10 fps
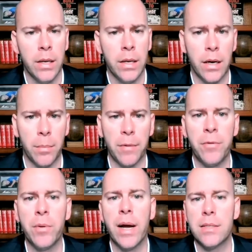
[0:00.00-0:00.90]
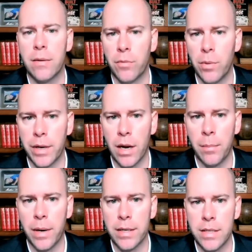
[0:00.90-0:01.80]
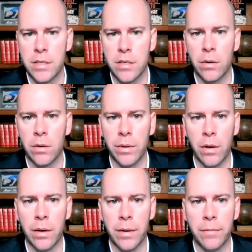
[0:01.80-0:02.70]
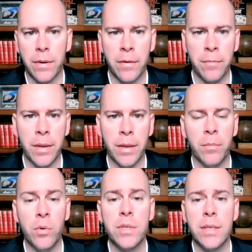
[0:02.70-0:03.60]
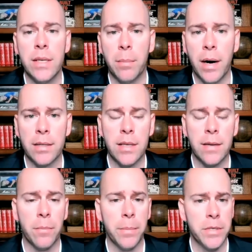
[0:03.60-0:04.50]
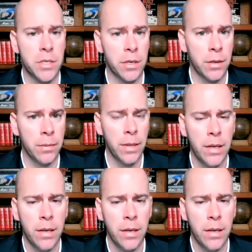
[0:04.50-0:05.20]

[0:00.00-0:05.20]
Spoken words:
But a few guys that have really caught my attention early on have been Musa Diabate from Michigan,